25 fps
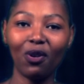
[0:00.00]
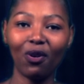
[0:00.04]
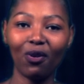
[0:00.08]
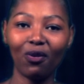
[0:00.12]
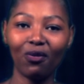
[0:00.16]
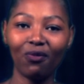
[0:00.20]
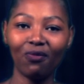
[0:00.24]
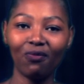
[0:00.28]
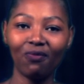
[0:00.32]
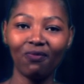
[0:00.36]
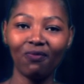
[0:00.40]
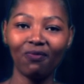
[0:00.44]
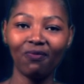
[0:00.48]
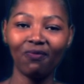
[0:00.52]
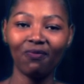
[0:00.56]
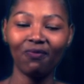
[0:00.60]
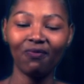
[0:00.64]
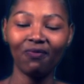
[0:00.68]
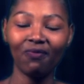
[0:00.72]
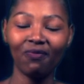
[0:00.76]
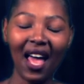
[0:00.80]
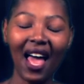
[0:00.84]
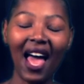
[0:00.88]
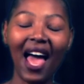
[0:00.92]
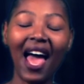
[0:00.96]
below.
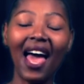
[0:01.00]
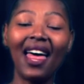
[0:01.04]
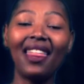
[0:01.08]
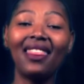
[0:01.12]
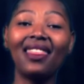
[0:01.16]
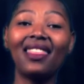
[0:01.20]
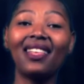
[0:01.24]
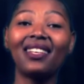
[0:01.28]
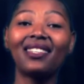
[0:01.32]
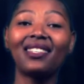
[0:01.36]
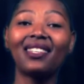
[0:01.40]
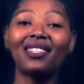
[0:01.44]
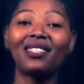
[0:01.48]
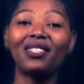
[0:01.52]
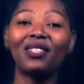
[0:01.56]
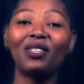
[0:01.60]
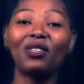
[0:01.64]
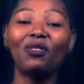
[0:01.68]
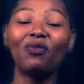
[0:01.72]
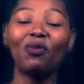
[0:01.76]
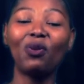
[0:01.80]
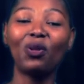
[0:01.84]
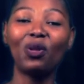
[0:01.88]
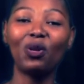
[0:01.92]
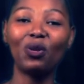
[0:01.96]
And this is
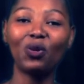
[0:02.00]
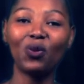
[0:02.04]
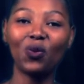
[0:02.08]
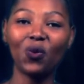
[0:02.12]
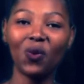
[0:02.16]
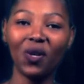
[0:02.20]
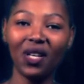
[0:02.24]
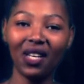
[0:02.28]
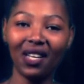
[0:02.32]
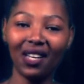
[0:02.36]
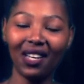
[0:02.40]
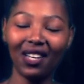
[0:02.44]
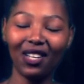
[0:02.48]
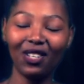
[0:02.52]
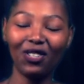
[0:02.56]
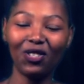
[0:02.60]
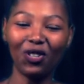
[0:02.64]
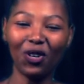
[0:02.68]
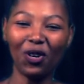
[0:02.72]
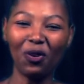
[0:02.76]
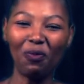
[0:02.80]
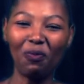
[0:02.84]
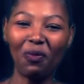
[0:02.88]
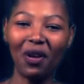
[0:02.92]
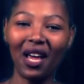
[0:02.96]
it for this week.
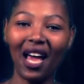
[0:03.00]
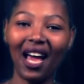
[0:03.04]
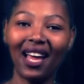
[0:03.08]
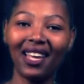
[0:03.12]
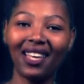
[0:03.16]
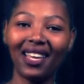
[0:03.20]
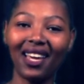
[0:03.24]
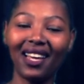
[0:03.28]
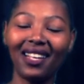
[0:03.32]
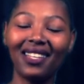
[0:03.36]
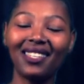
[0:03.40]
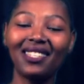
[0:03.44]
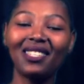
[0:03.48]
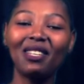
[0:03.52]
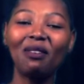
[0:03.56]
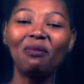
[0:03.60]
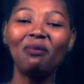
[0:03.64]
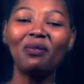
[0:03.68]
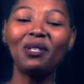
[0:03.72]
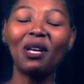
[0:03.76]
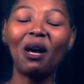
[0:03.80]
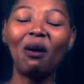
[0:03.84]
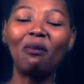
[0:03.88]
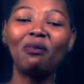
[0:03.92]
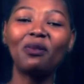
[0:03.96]
Join me again,
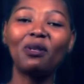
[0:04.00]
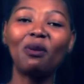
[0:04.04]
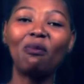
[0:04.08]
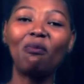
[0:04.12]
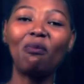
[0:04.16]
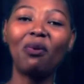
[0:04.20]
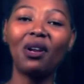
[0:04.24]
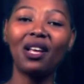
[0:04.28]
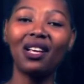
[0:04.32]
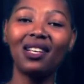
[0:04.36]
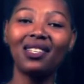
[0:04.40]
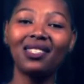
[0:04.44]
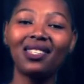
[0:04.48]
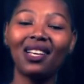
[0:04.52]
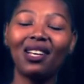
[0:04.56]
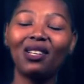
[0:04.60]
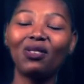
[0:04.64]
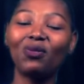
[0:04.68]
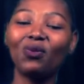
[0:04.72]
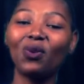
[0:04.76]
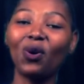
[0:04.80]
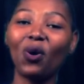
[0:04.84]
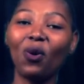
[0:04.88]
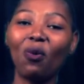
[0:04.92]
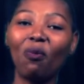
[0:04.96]
same time, same place,
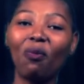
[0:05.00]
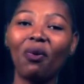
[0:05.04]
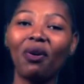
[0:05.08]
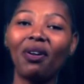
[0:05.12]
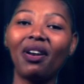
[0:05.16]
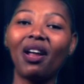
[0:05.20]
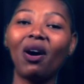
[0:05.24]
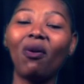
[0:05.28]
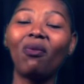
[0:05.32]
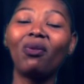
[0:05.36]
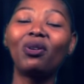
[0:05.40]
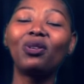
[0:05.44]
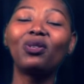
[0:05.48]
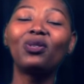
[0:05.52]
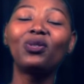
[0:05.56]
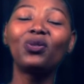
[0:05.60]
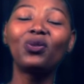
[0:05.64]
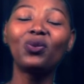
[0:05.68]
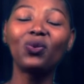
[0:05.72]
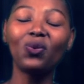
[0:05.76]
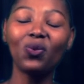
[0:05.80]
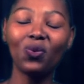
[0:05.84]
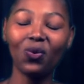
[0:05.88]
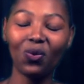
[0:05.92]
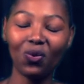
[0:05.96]
as we open our
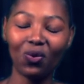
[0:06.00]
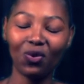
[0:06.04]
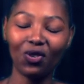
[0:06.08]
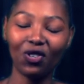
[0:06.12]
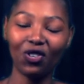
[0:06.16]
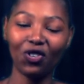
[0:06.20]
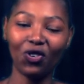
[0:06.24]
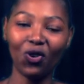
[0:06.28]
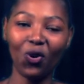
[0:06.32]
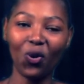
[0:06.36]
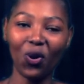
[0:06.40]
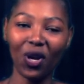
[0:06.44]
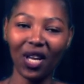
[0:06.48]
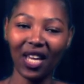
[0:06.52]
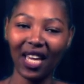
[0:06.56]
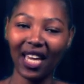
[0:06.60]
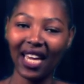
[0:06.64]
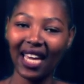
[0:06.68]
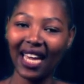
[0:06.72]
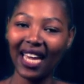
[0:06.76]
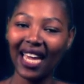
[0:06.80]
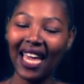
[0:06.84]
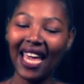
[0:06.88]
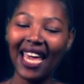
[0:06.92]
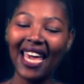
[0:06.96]
two
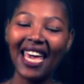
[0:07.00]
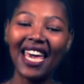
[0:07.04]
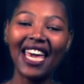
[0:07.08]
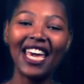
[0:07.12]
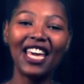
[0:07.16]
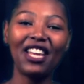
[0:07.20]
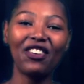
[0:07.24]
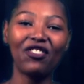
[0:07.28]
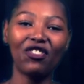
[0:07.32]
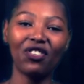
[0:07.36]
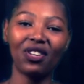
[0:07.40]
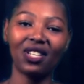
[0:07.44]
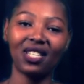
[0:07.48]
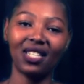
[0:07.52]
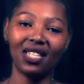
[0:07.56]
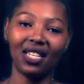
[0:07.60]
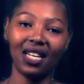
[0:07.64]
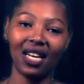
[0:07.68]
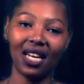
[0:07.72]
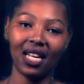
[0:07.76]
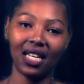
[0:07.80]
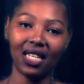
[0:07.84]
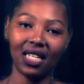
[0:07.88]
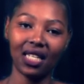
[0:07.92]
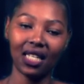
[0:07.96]
shocking,
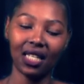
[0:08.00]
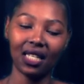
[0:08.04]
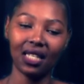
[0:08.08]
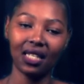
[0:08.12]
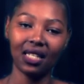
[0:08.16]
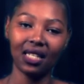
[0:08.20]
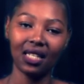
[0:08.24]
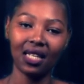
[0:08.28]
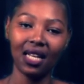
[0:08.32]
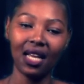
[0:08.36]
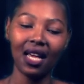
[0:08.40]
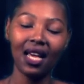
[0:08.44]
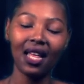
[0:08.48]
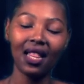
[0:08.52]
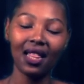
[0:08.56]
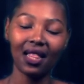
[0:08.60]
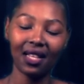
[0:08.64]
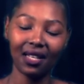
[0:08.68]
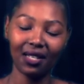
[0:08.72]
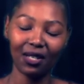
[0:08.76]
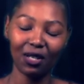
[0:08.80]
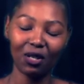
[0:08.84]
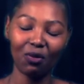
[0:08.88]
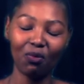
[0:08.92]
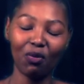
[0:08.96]
interesting letters.
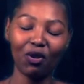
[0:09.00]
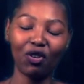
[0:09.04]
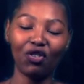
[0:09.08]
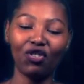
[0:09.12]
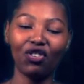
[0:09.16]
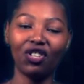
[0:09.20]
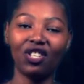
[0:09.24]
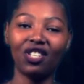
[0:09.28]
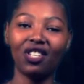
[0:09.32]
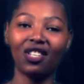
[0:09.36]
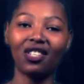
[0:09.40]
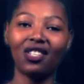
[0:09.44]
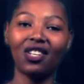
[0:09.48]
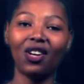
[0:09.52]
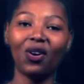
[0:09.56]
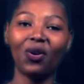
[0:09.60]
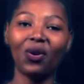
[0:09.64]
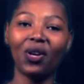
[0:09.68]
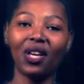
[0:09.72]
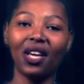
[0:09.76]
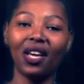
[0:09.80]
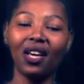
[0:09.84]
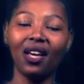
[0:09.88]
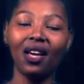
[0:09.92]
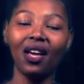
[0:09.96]
This is Patricia
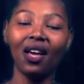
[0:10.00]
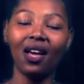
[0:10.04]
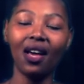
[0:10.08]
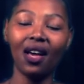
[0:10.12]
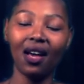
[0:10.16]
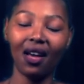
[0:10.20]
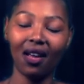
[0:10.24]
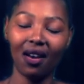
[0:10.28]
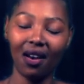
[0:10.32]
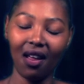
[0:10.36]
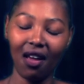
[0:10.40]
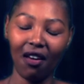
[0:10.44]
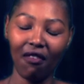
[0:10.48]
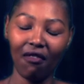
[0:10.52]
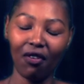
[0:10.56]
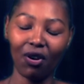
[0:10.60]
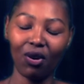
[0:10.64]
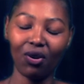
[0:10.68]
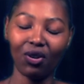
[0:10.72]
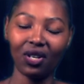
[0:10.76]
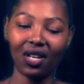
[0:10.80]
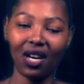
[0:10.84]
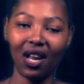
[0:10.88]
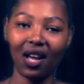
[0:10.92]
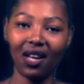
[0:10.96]
Chauke, and have a
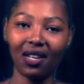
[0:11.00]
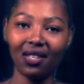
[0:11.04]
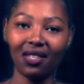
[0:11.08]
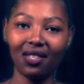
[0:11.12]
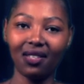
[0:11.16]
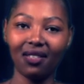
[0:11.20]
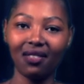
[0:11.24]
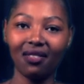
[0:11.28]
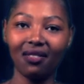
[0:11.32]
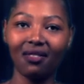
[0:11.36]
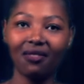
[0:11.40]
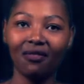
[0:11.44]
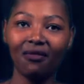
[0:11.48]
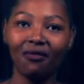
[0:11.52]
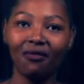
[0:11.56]
good night.